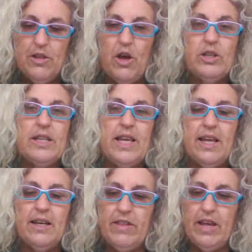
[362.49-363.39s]
Those at
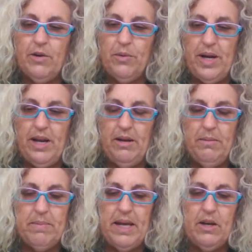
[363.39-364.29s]
the end of their
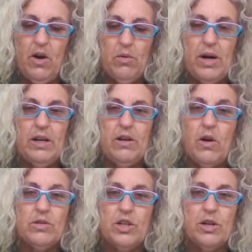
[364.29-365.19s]
career, being
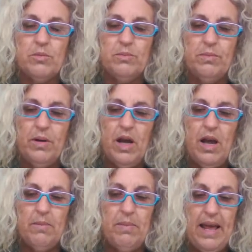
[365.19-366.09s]
long-term
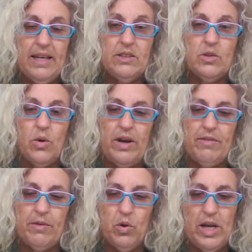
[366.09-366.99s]
players or
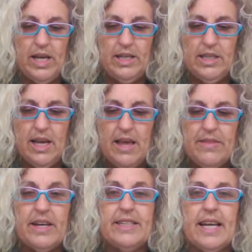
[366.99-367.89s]
even rookies
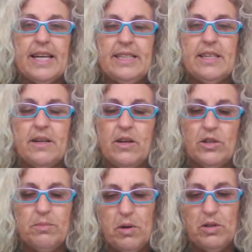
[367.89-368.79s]
that are delisted,
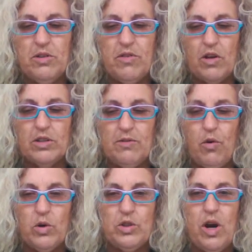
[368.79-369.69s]
lose most of those
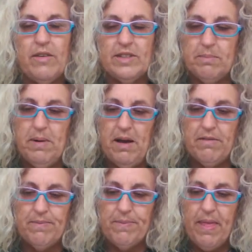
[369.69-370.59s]
four drivers
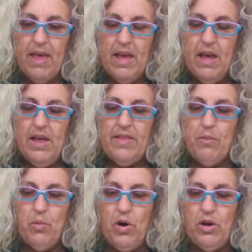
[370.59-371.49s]
above.
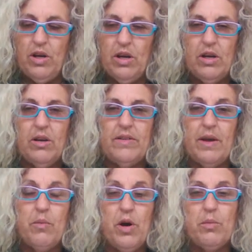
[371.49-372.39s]
Their work
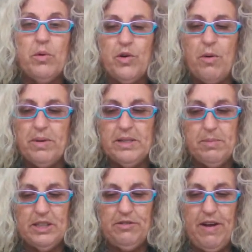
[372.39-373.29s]
will not be
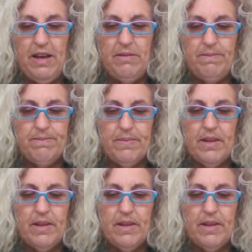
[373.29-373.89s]
as much fun.